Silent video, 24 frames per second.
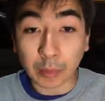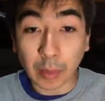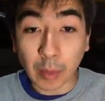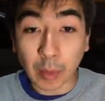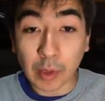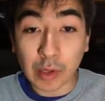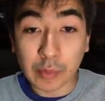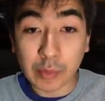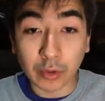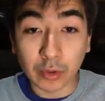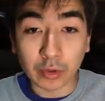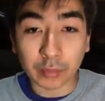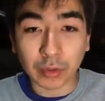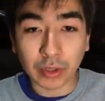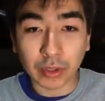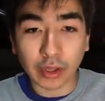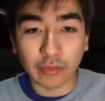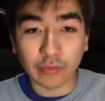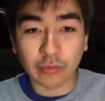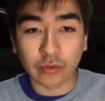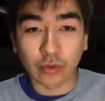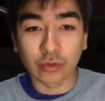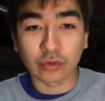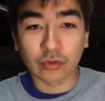I'm able to play a
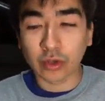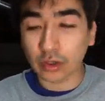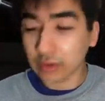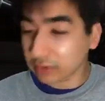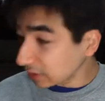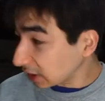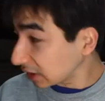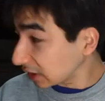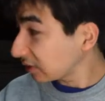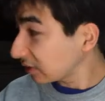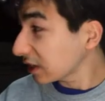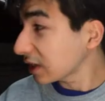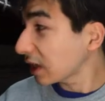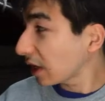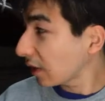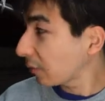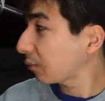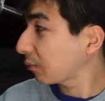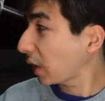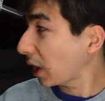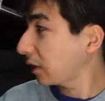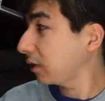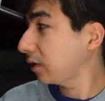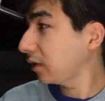few songs. I think,
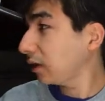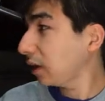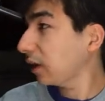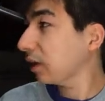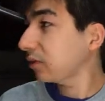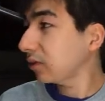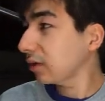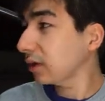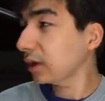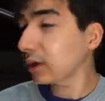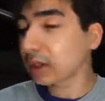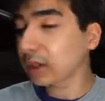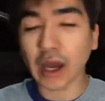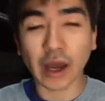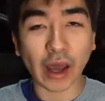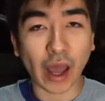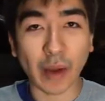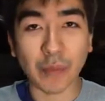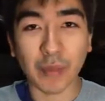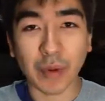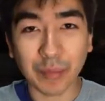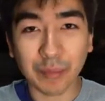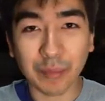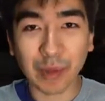I
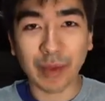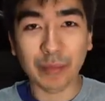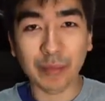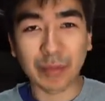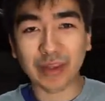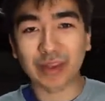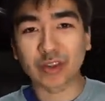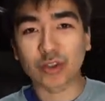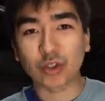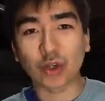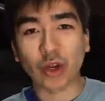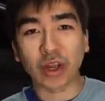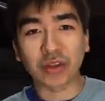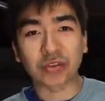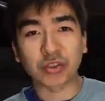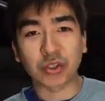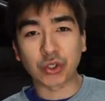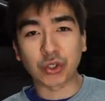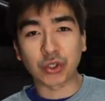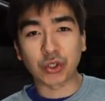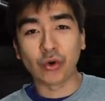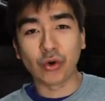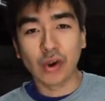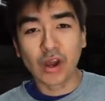might be a bit stressed, you
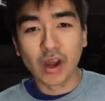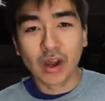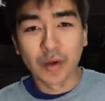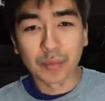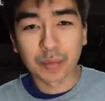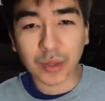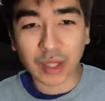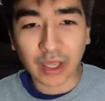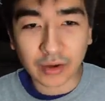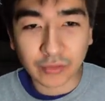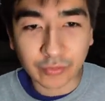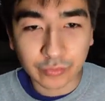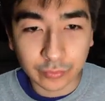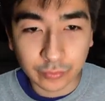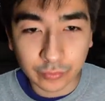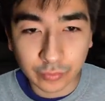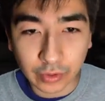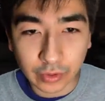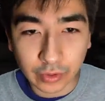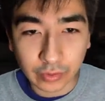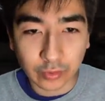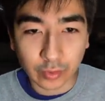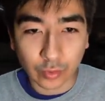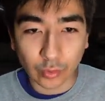know, playing in front
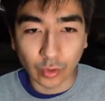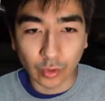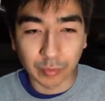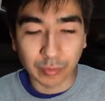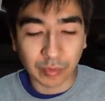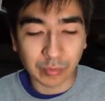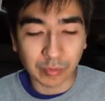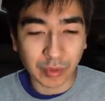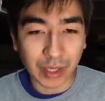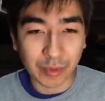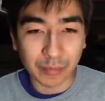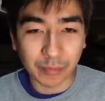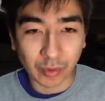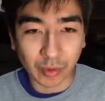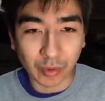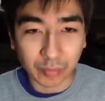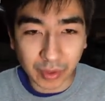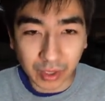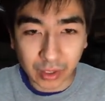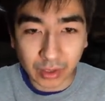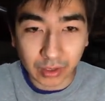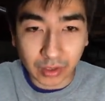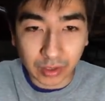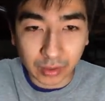of a group of people, but,